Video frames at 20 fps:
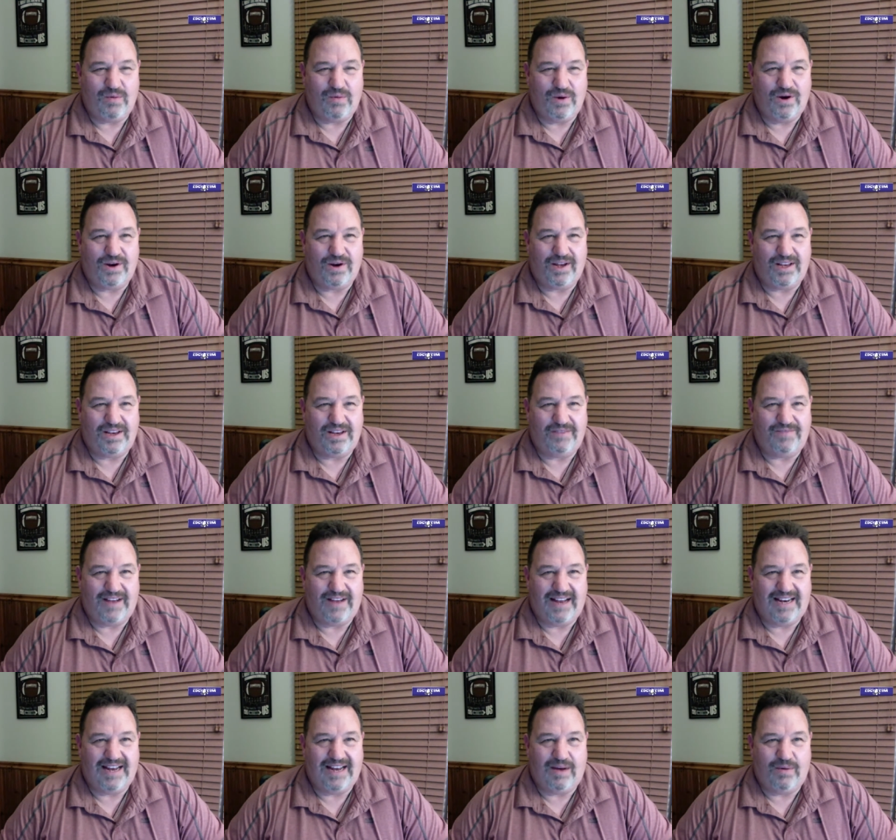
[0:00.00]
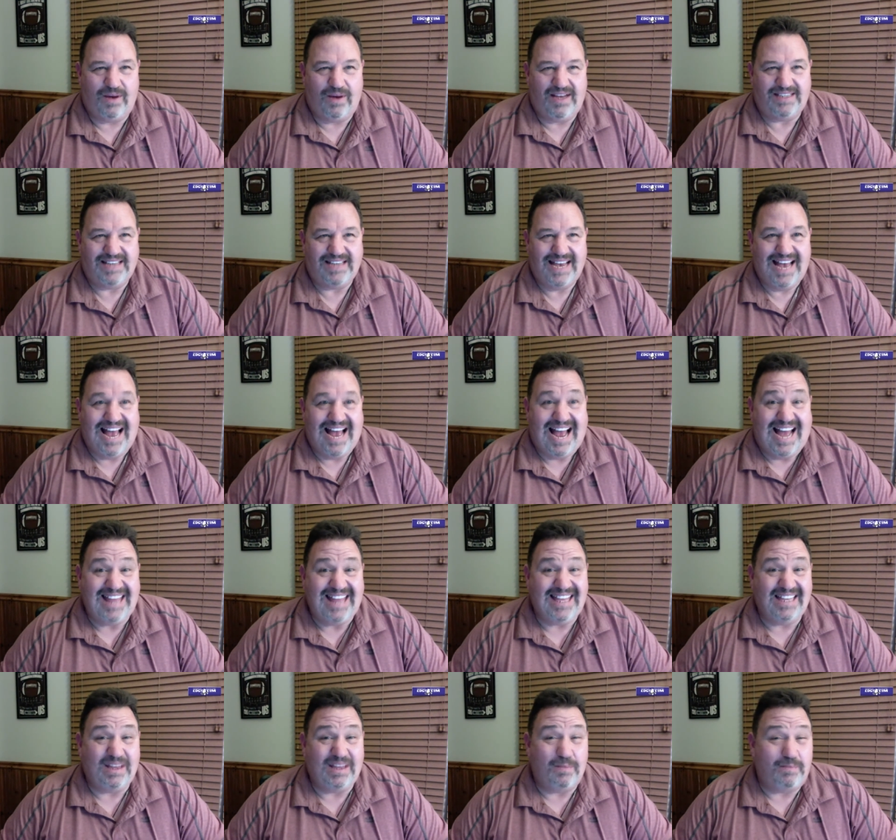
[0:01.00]
work and you find out ways. I
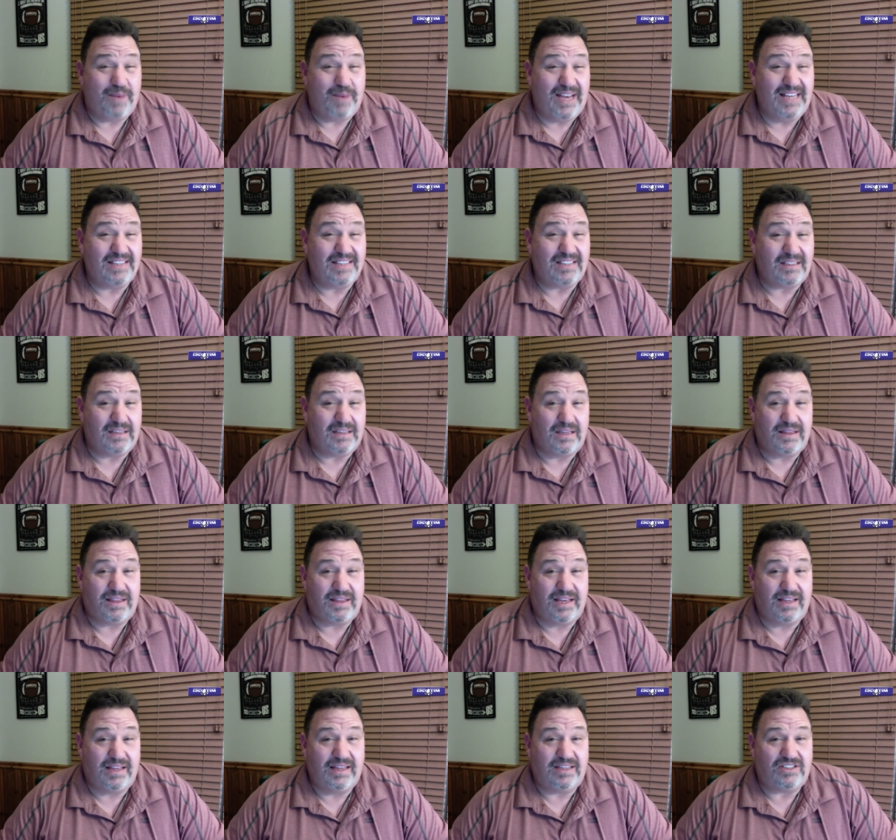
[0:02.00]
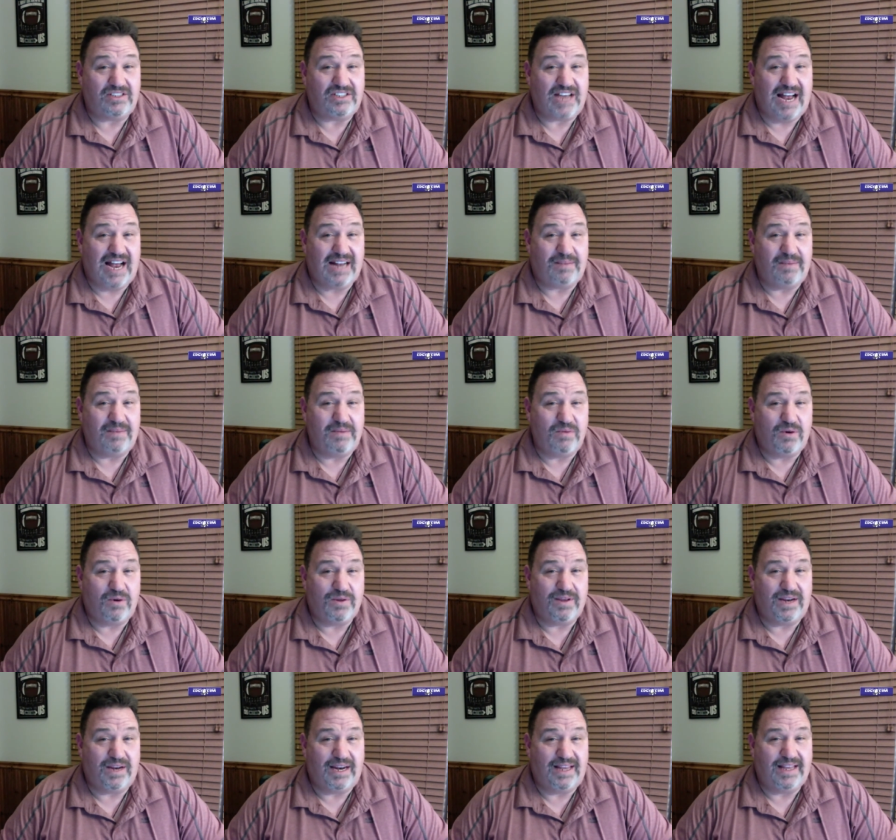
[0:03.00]
think the biggest thing that shocked me
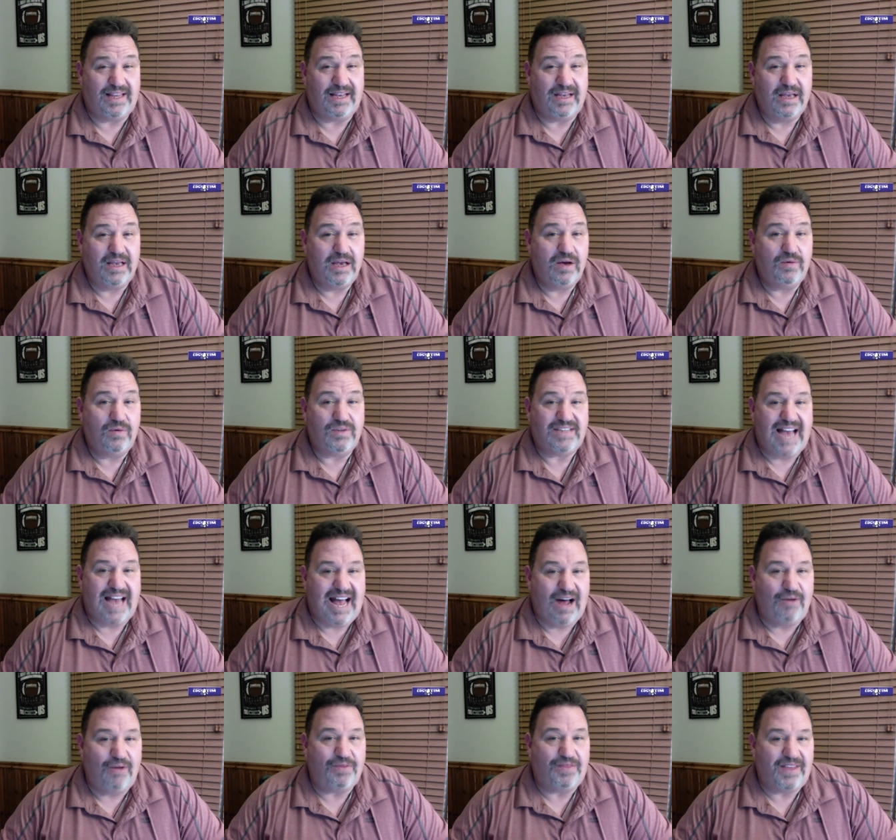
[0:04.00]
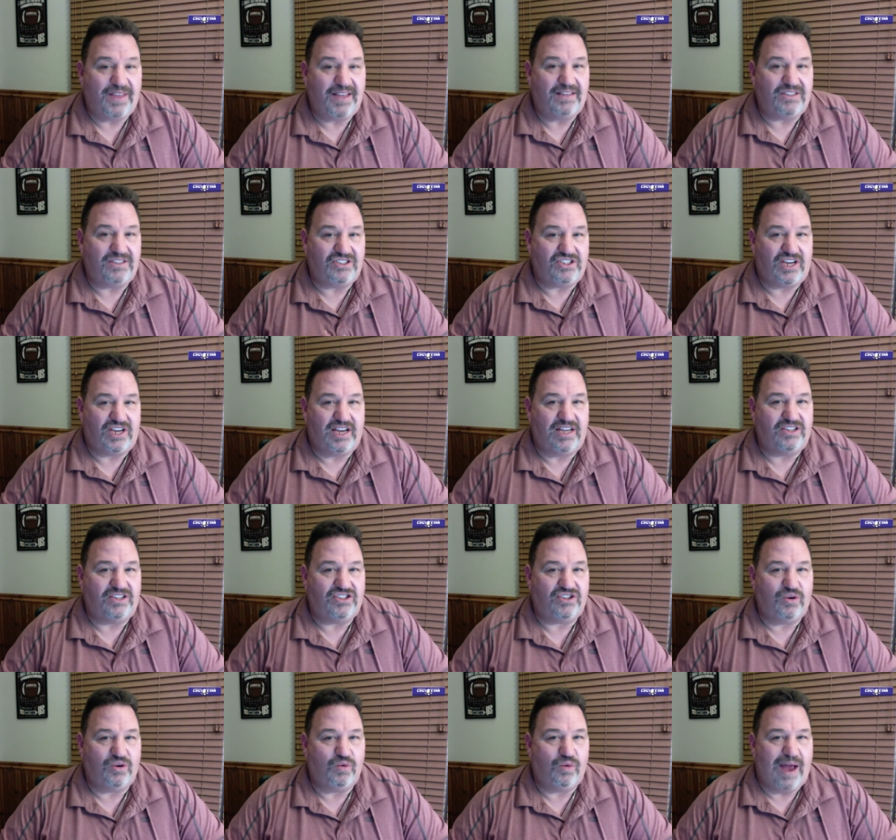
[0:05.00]
more than anything was how things
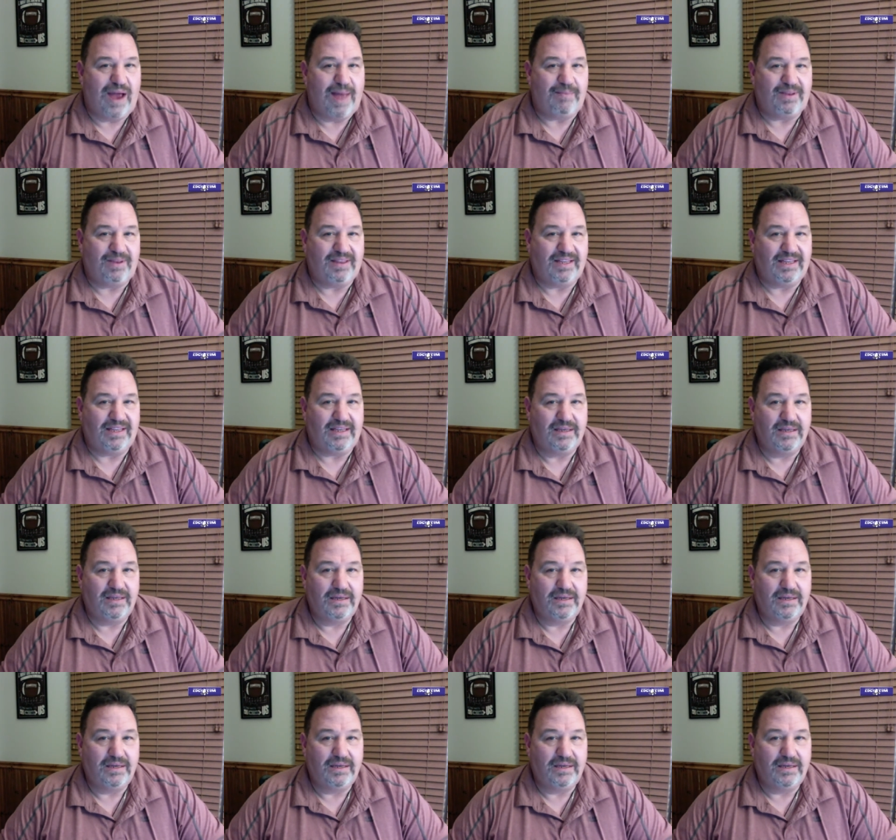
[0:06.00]
changed so rapidly.